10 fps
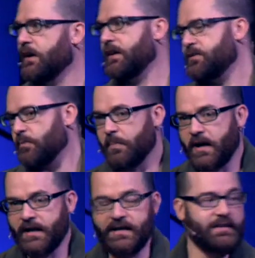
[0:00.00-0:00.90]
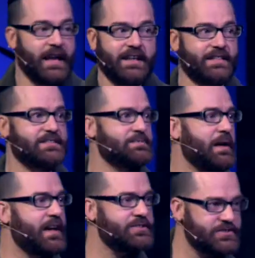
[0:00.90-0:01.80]
I told Bonnie, hey, this is my
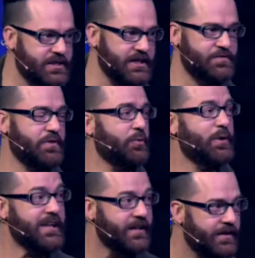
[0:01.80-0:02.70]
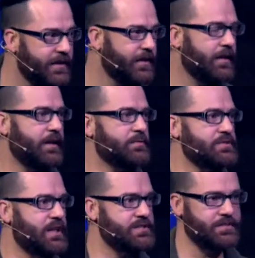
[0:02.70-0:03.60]
exercise for the week. And it was
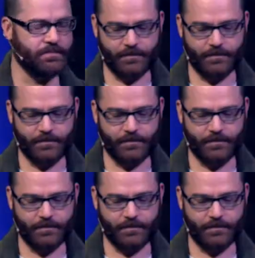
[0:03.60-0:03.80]
awesome.